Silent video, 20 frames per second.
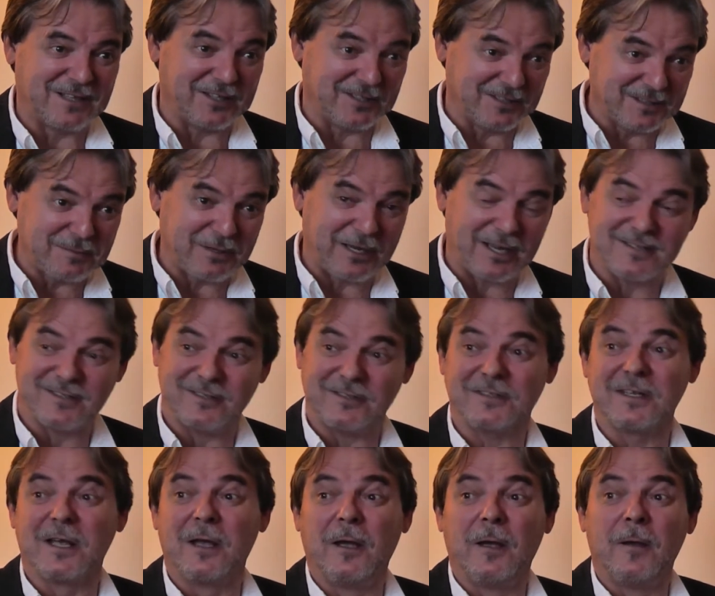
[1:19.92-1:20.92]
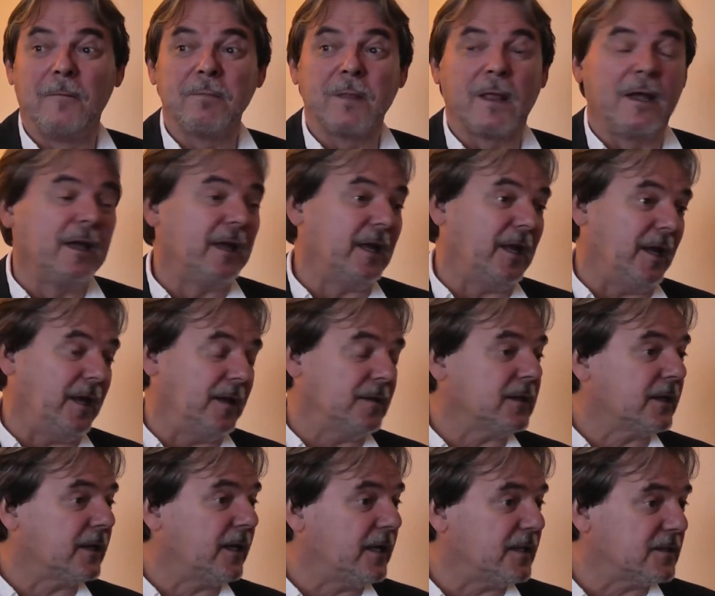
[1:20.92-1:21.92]
Another bastard. In
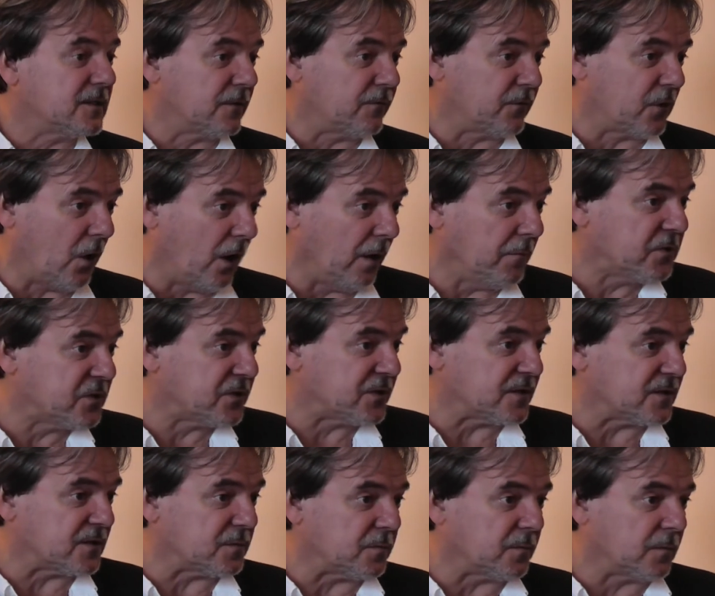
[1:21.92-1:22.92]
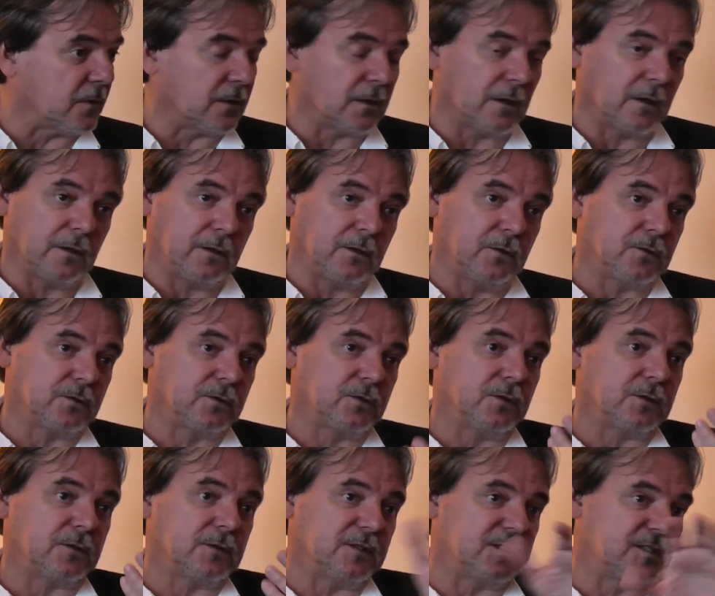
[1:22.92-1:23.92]
the case of communism, you
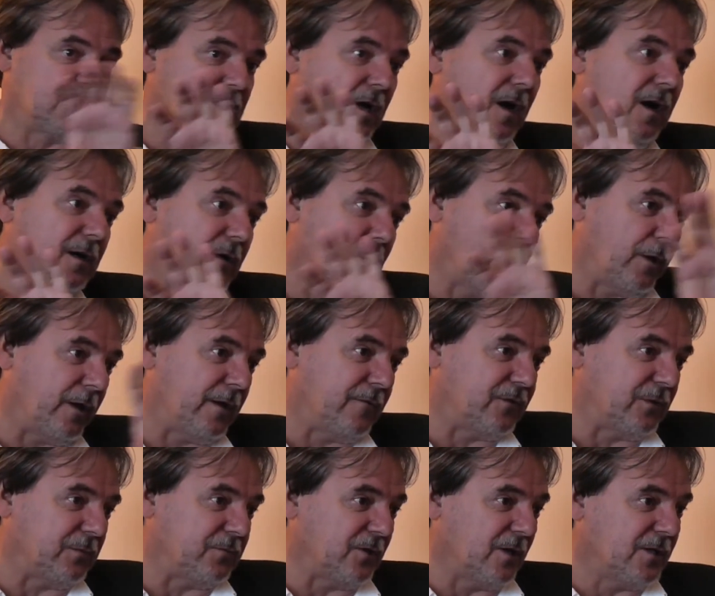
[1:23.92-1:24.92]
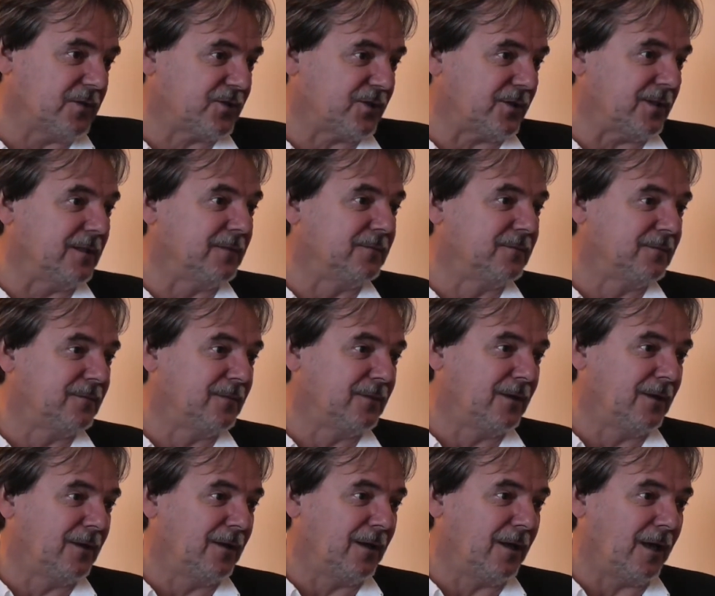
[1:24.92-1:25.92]
took the Tsar away from Russia,
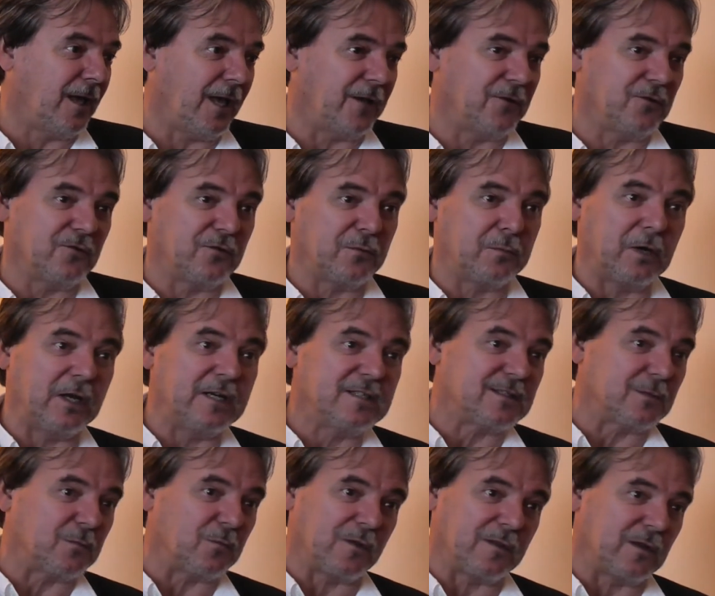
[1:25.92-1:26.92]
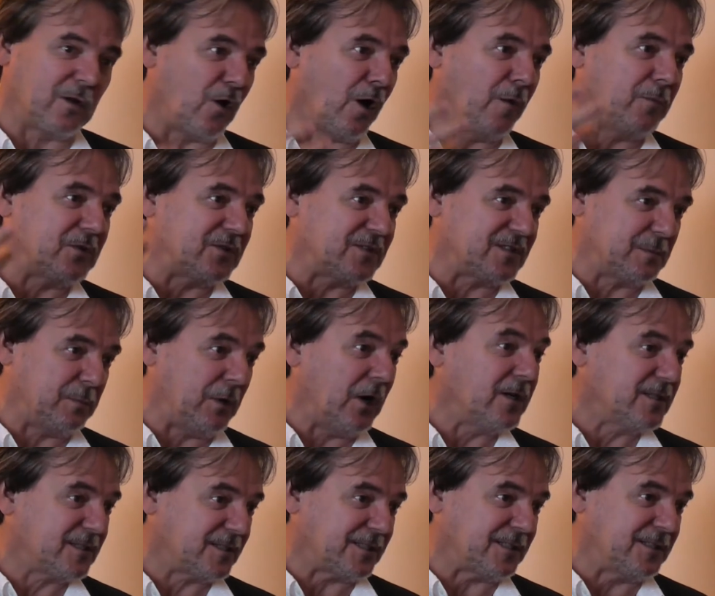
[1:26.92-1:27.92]
and you replaced him with a communist
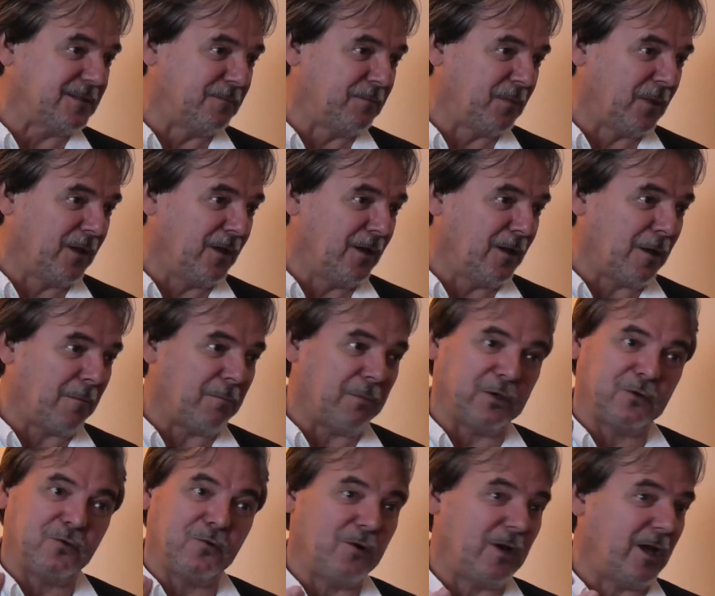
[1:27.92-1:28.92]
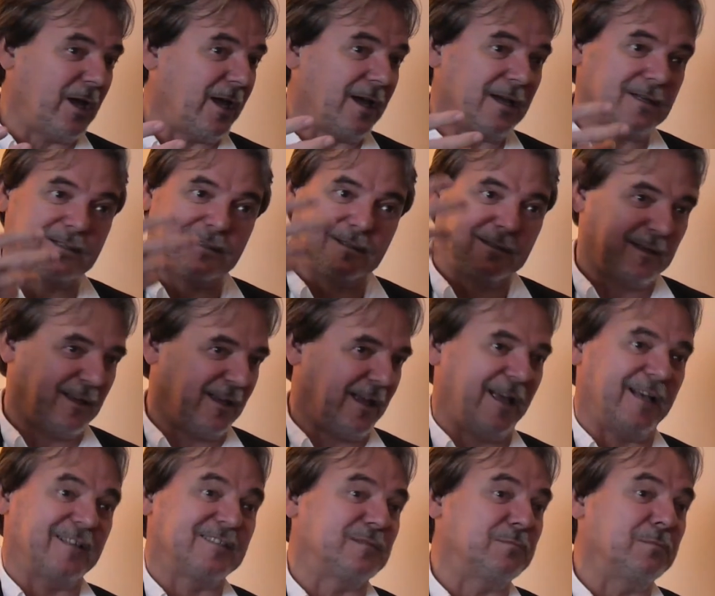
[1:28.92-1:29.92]
party, but who had
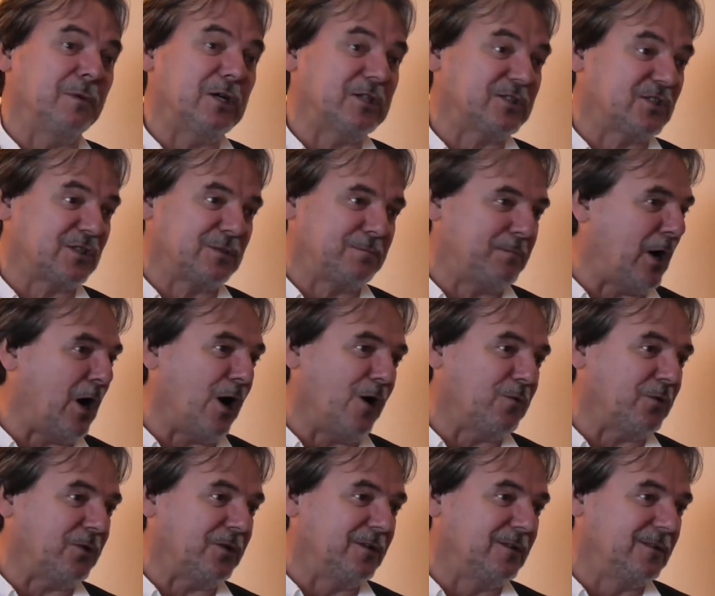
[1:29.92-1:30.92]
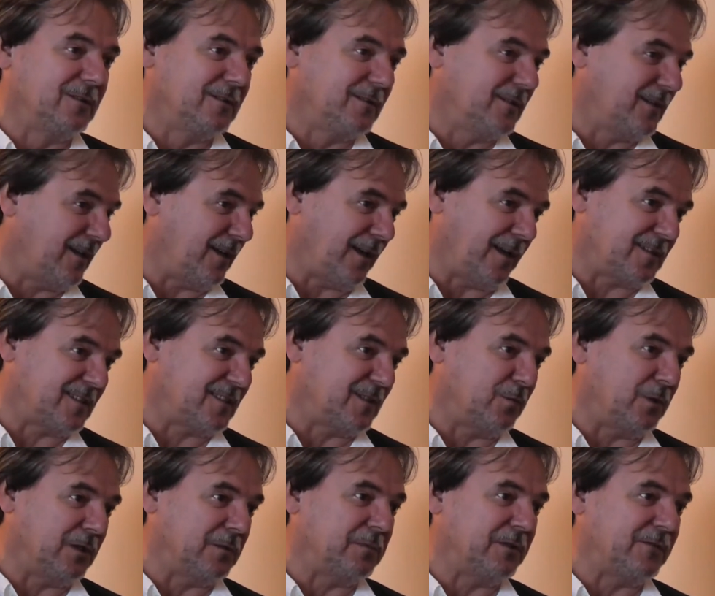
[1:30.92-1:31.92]
as much power as the
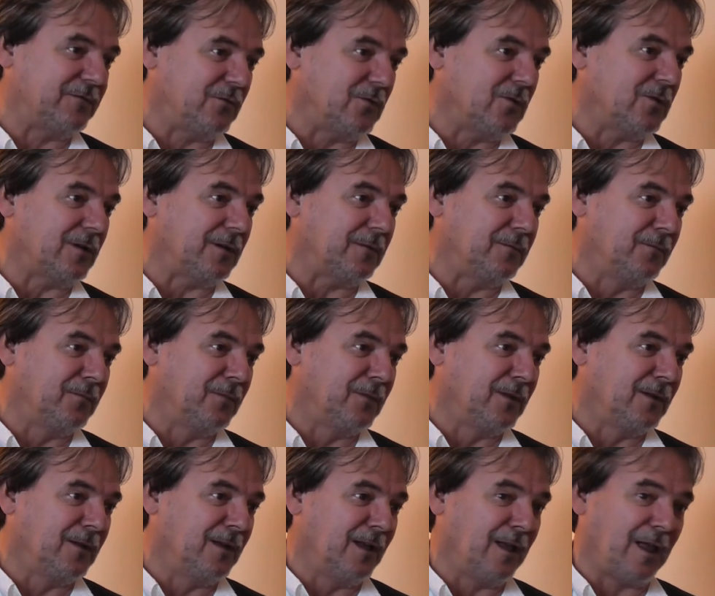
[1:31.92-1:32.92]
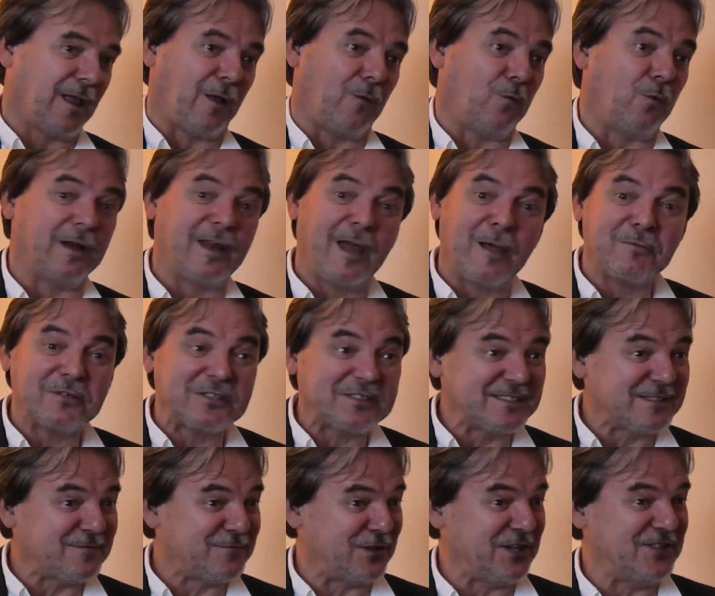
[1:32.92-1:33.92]
one before. What happened in
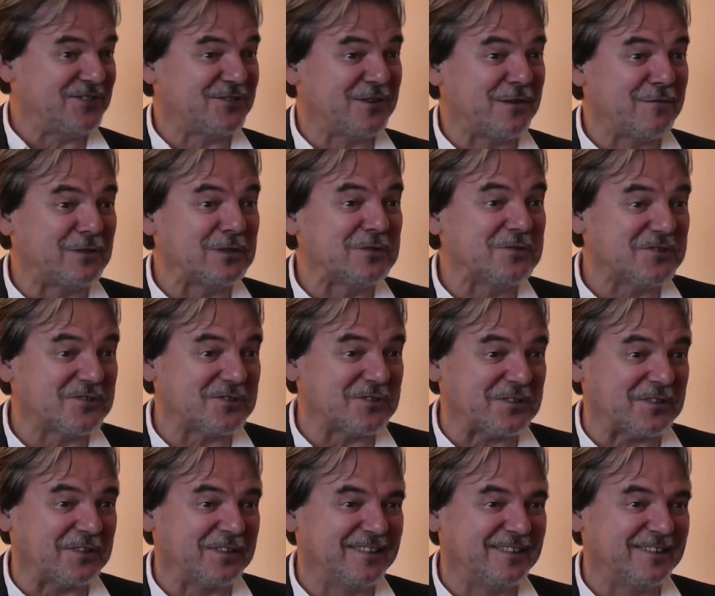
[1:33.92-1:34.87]
the French Revolution?